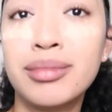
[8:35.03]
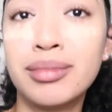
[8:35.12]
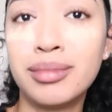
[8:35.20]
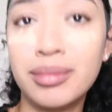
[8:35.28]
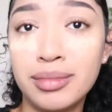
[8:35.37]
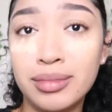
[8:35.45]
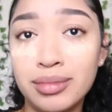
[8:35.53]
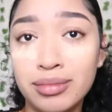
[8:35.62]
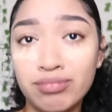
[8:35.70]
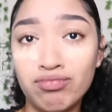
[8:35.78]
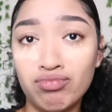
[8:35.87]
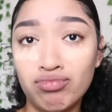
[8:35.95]

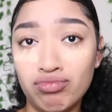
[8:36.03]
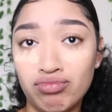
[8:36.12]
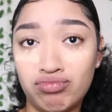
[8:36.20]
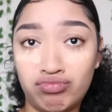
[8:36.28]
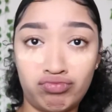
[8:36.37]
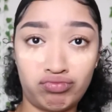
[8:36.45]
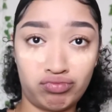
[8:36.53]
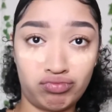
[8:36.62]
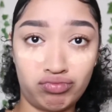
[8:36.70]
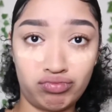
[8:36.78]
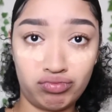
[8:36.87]
(no one is talking)